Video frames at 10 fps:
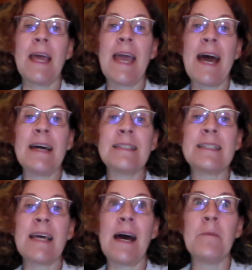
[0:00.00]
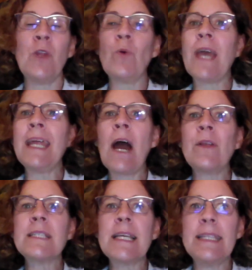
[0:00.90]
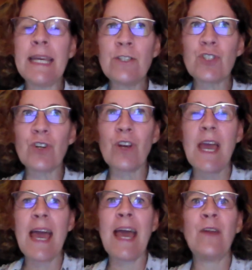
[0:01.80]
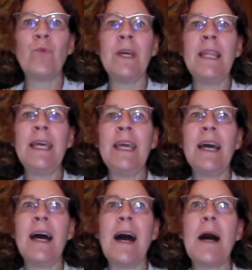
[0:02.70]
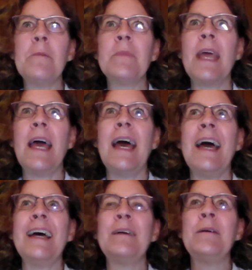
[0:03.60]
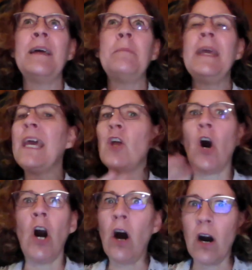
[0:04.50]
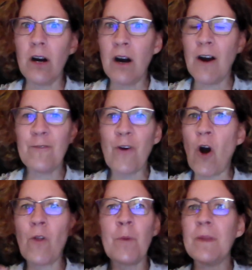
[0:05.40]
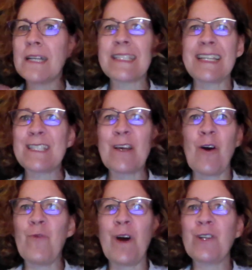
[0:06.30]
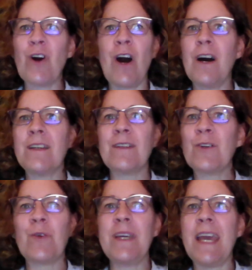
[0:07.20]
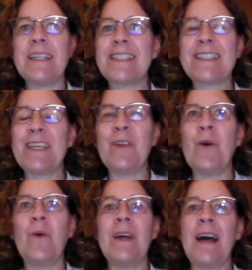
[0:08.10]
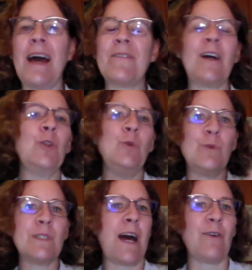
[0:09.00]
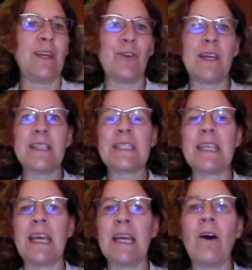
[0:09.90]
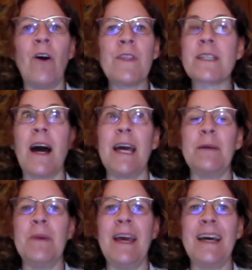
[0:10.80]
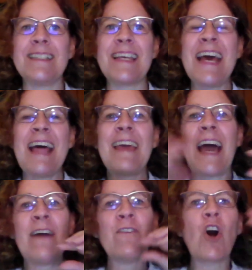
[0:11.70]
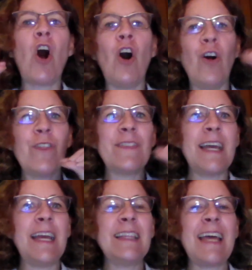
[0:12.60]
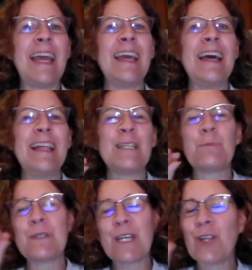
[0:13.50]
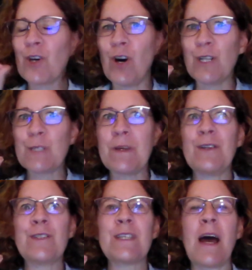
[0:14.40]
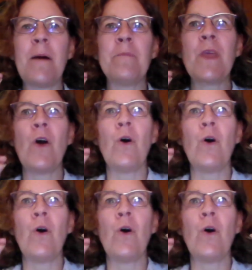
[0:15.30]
and, um, you know, getting out into nature and really um, being in awe of all the blessings of what God creates, you know. And I've got loons out here that sing all the time and they have a call that they, they, it's particular calls, but there's, um,